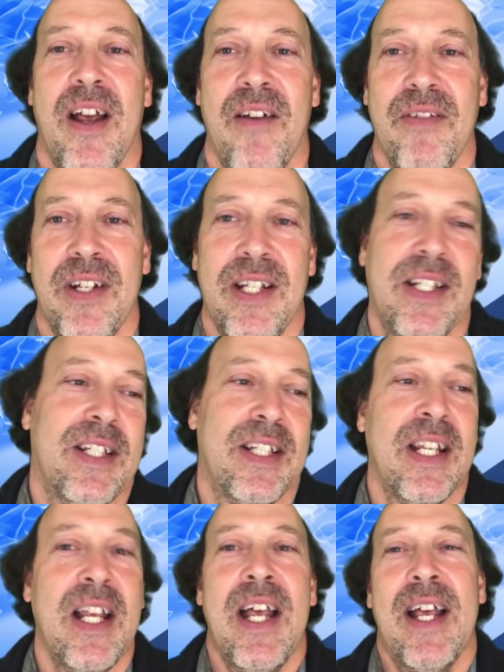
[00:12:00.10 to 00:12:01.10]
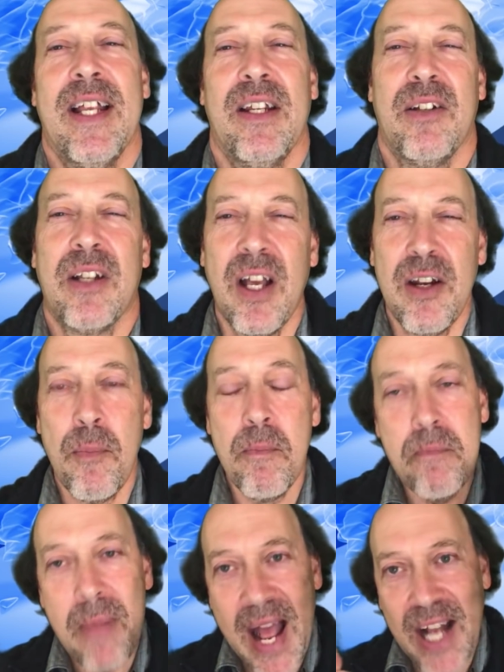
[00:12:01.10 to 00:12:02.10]
evidence and kind of
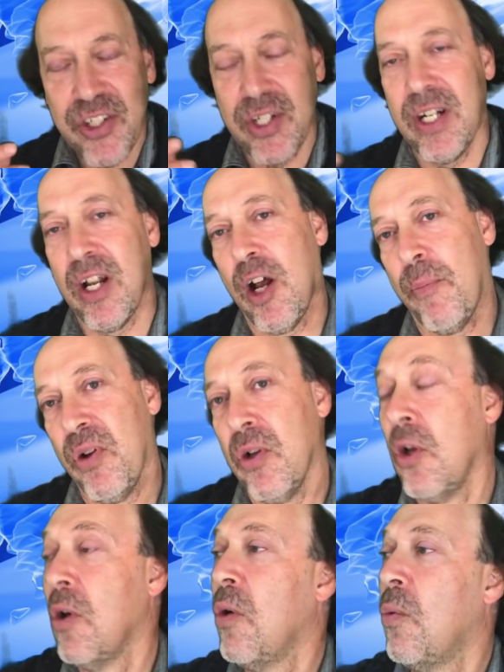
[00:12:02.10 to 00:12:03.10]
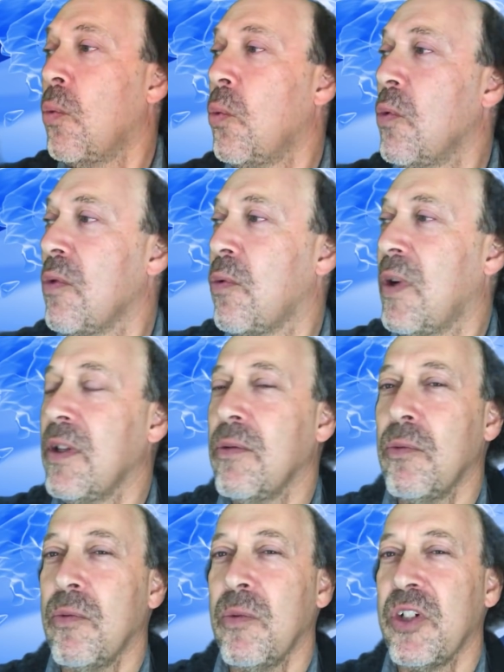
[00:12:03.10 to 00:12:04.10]
matching up with
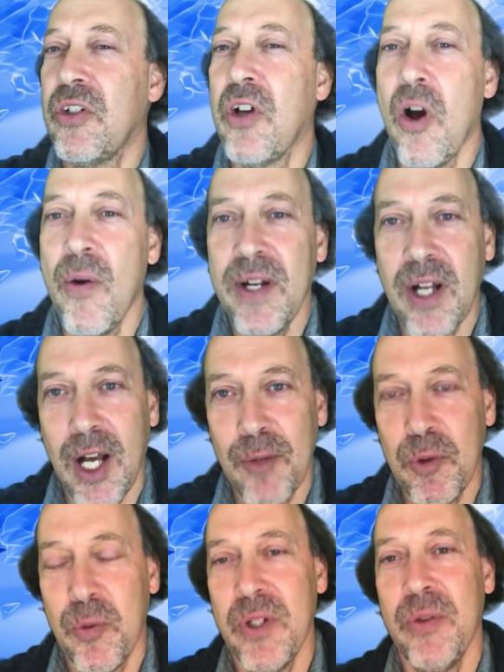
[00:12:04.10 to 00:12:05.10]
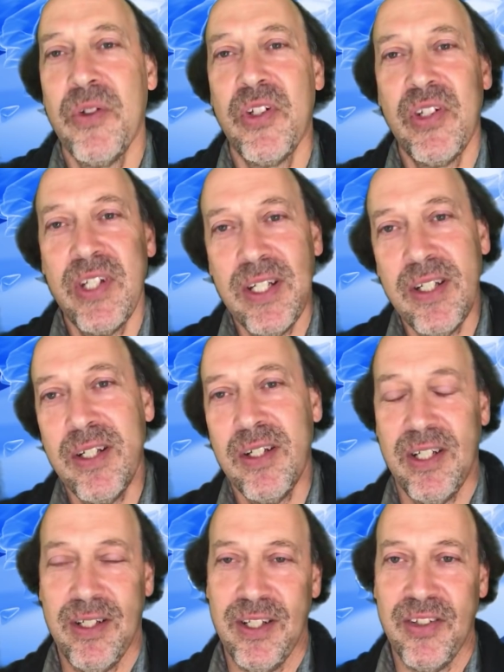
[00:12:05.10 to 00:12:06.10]
what's going on, with what you
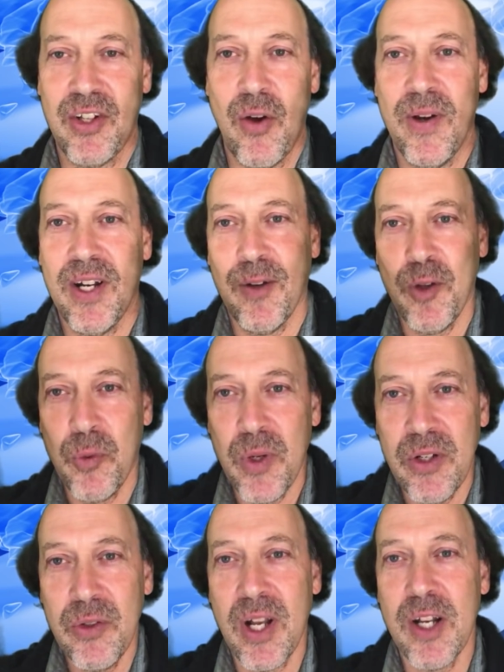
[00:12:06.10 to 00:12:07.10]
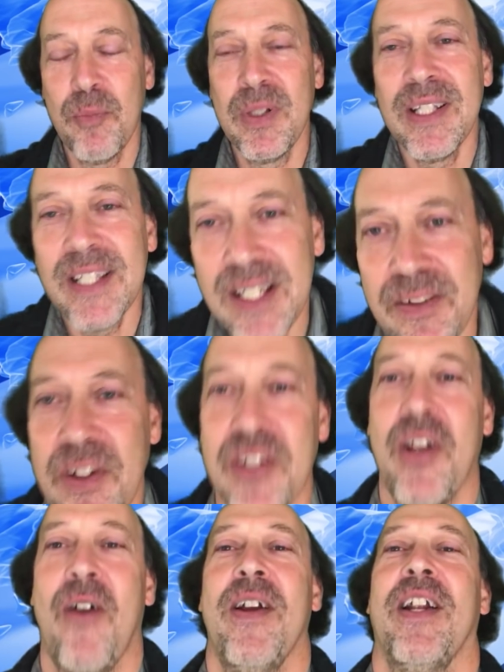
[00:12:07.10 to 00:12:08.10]
see is going on, with what you kind of believe
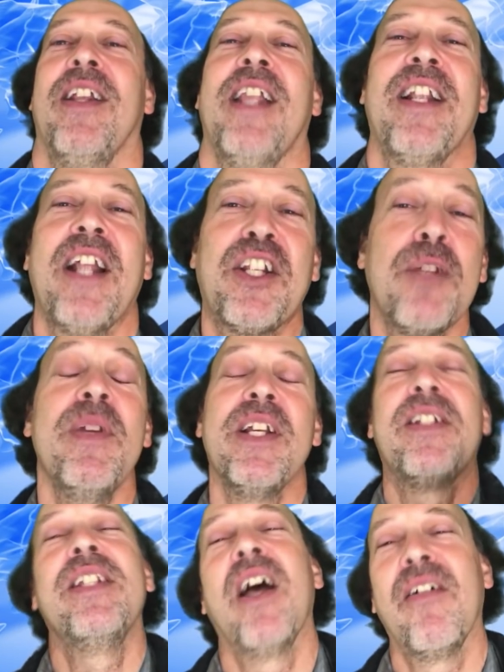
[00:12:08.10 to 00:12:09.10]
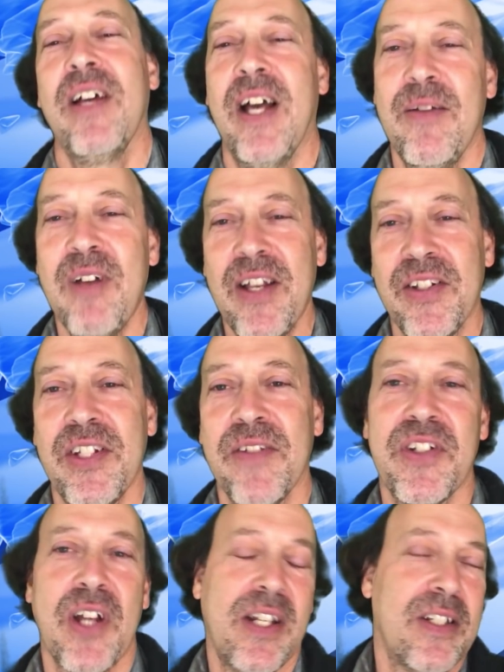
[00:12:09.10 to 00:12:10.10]
is going on. And that to me, is the essence
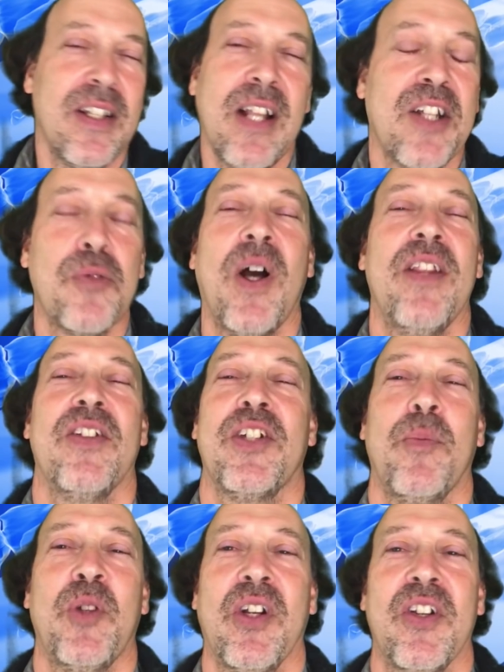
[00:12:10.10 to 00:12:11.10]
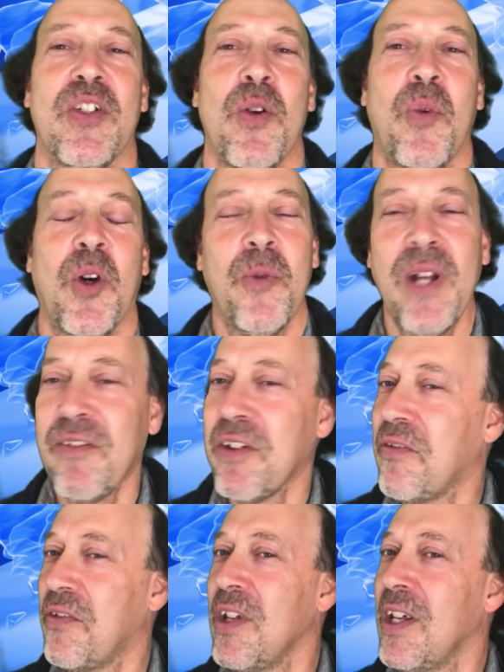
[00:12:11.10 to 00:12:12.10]
of science. And that's why this subject is so important. We have
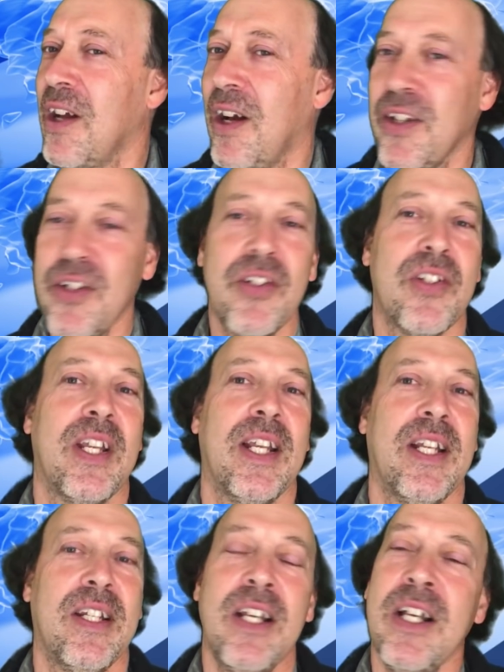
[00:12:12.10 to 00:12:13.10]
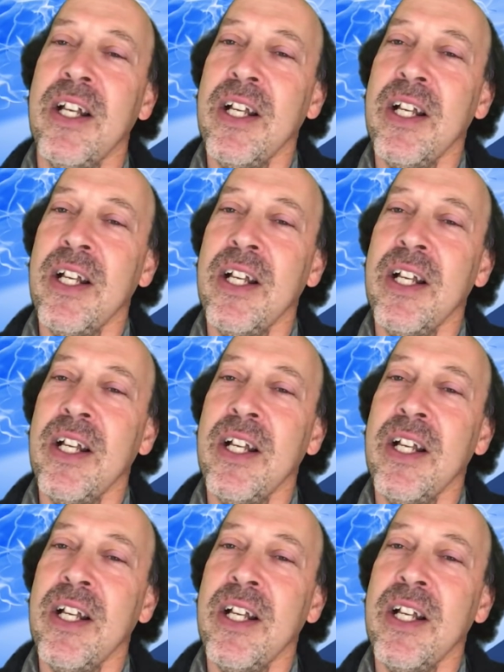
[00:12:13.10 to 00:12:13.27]
to understand